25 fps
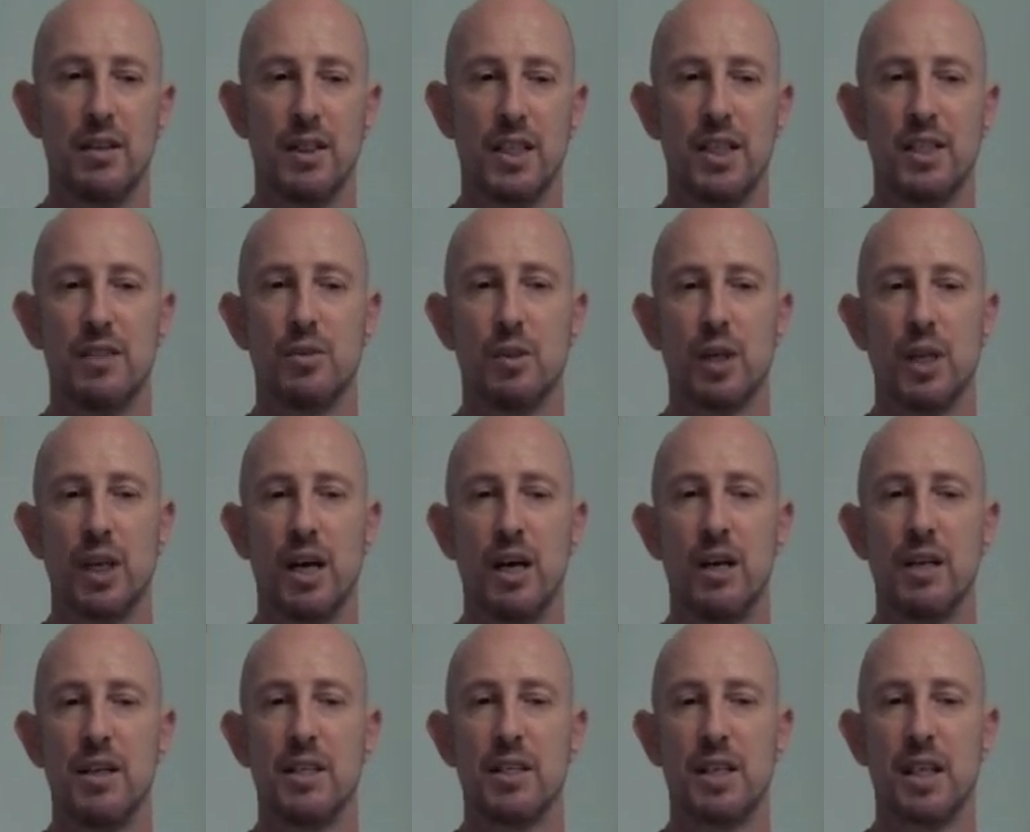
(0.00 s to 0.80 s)
These
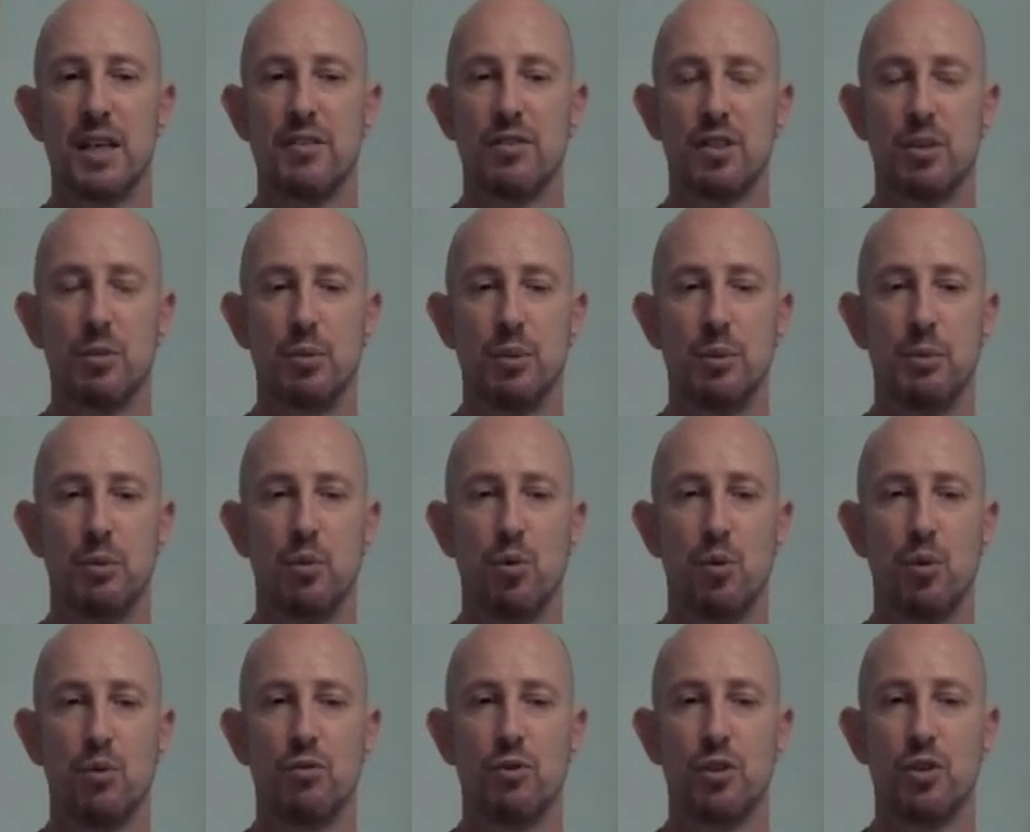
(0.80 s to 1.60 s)
aligners have to be
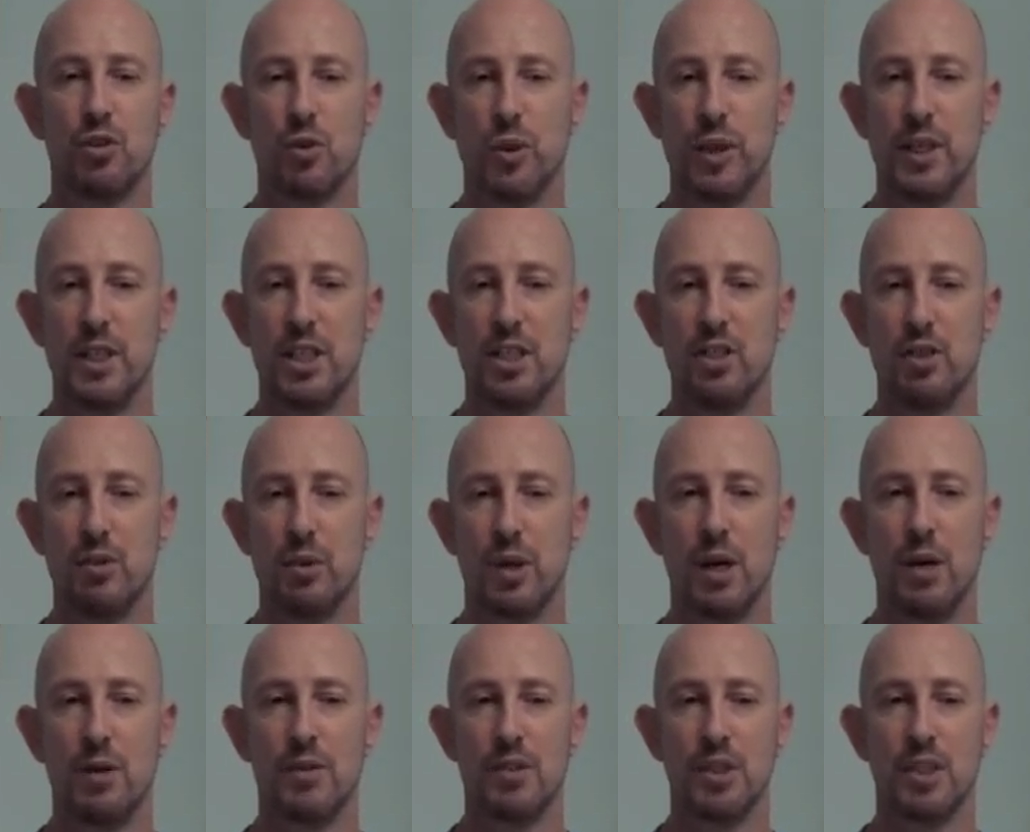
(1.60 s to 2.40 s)
worn for
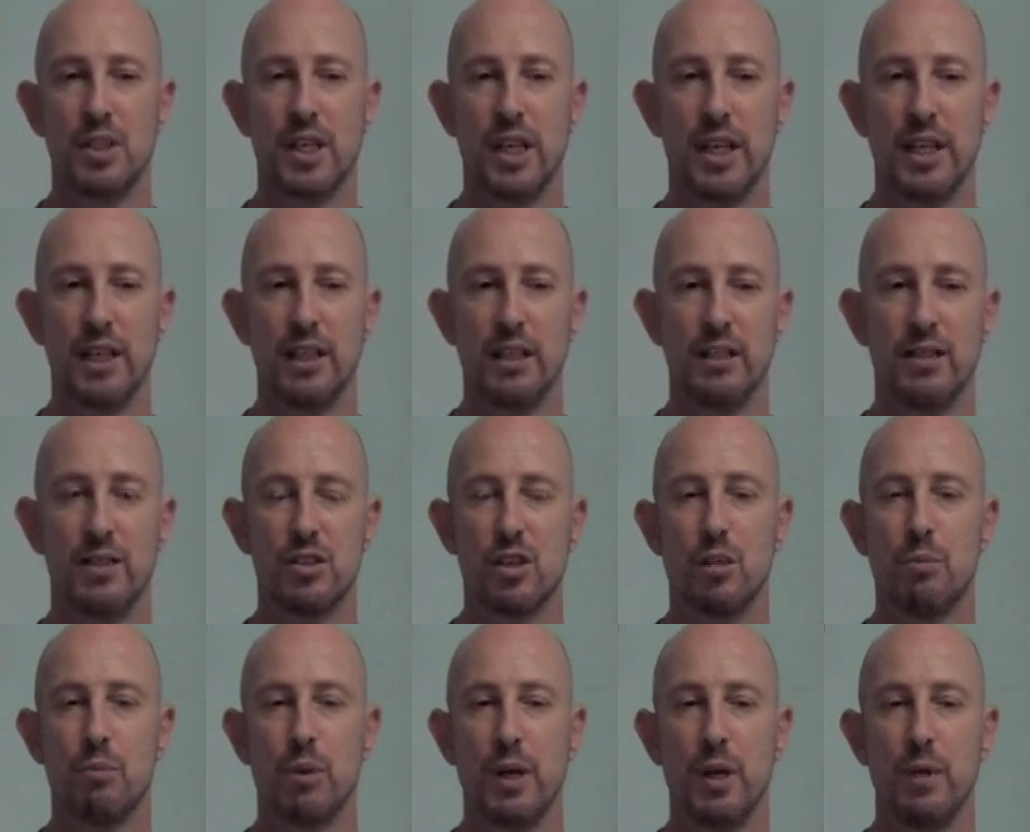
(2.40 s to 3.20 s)
22 hours a day,
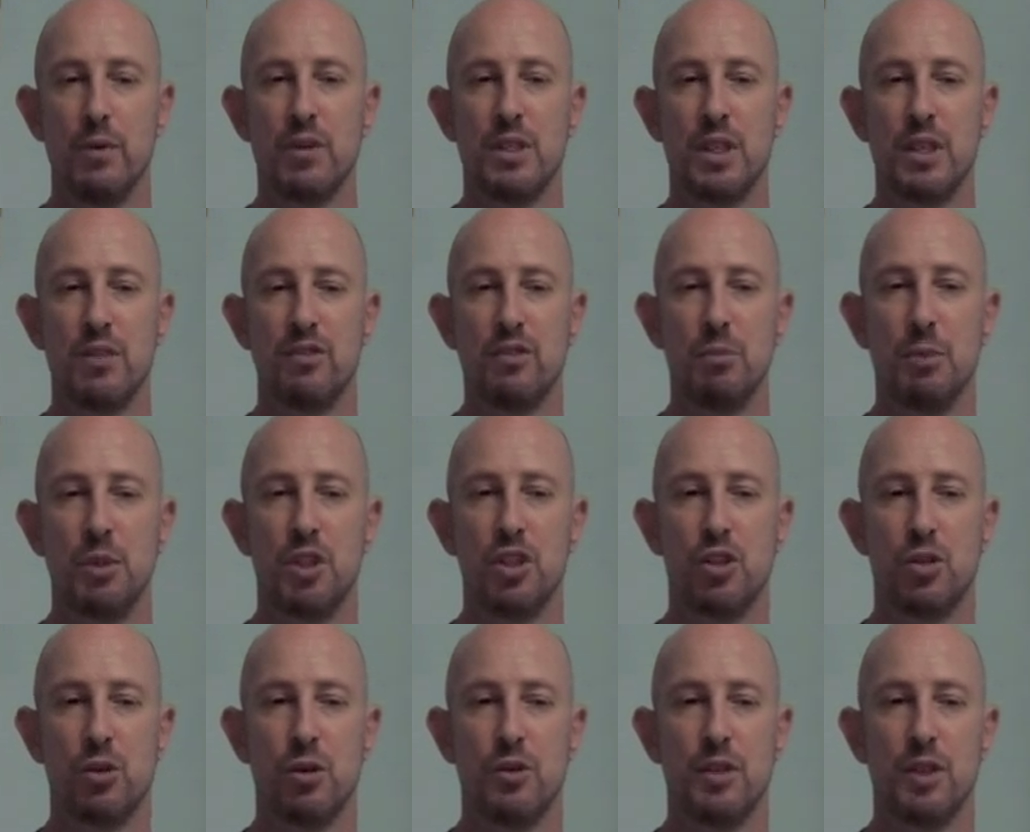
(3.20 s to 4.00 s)
and so parents have to
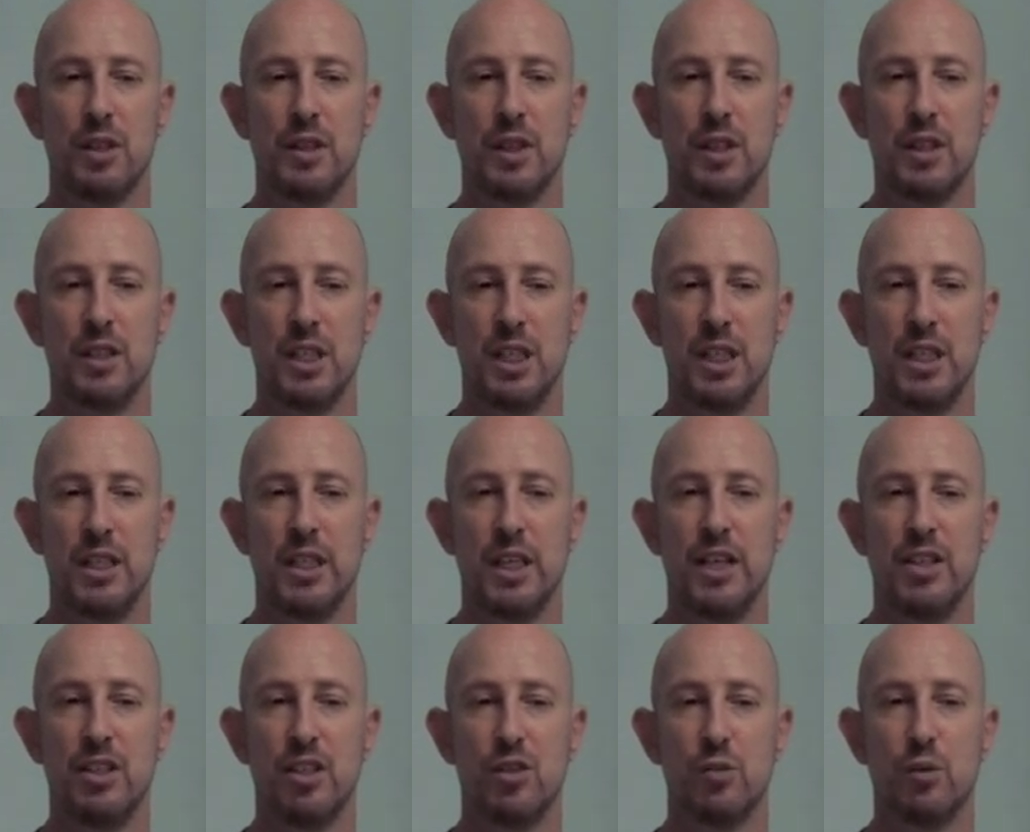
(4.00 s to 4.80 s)
be sure that their
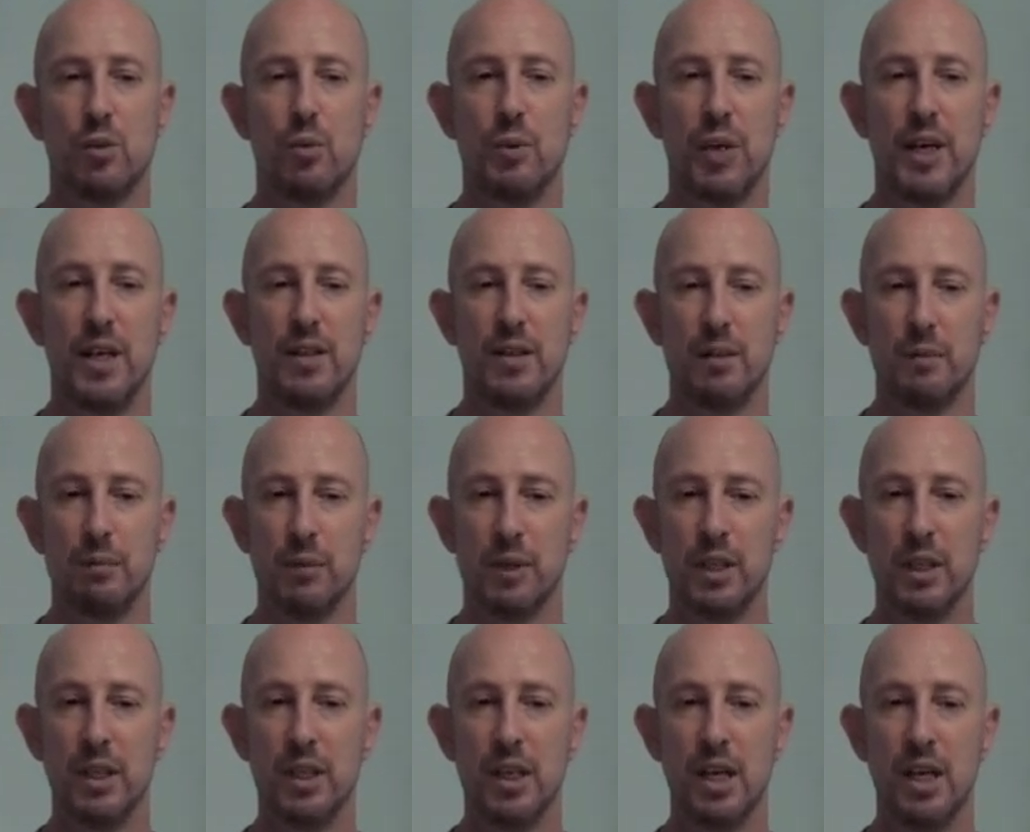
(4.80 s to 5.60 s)
teenagers will wear them.